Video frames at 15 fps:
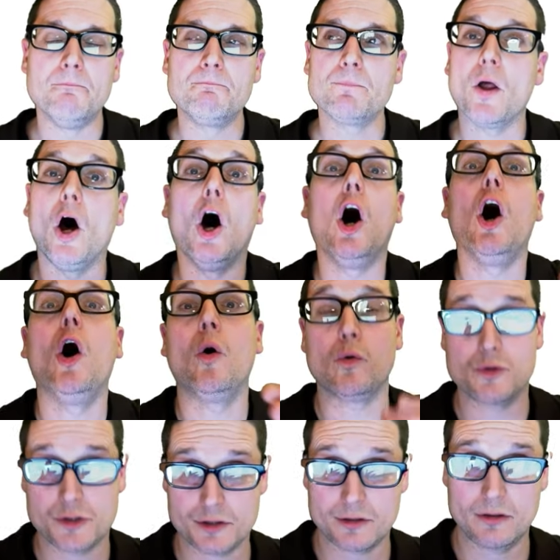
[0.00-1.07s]

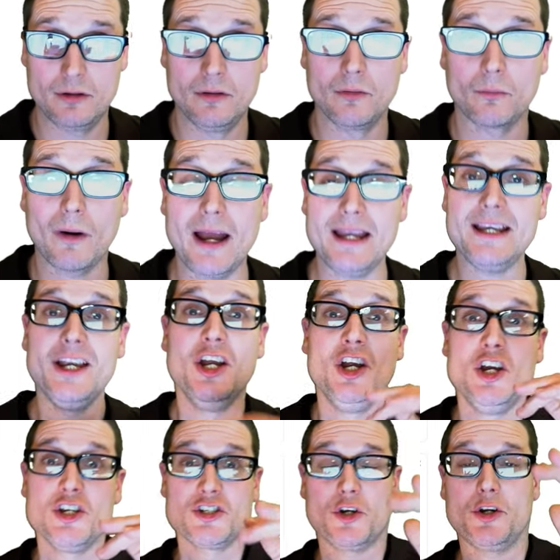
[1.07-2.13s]
host, right?
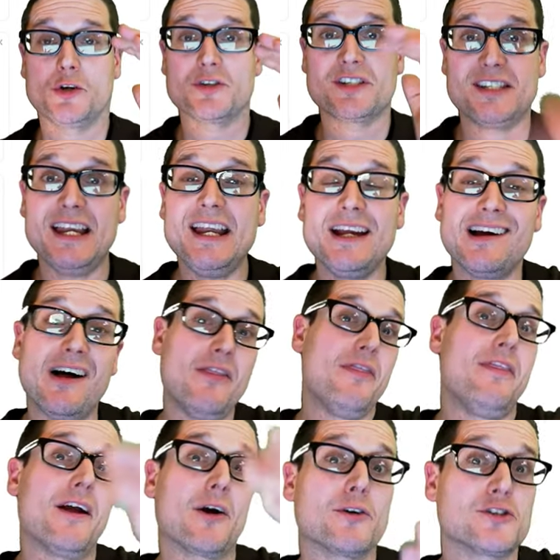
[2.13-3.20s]
So you're sitting on
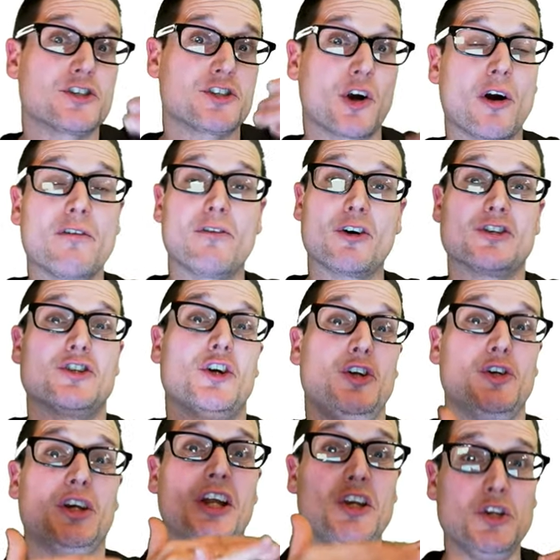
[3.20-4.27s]
their server, so you
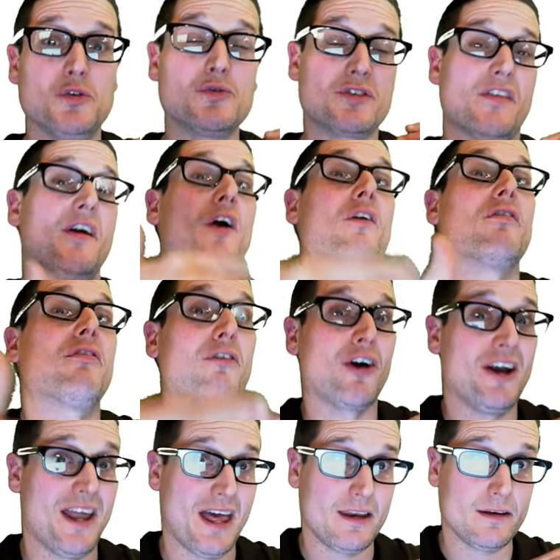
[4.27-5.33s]
can use their front
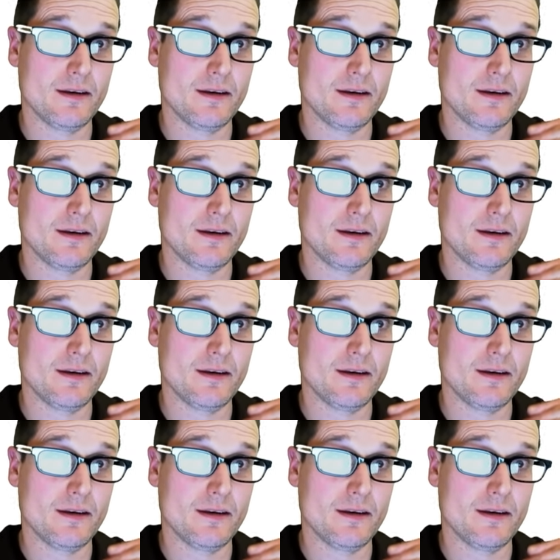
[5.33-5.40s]
end.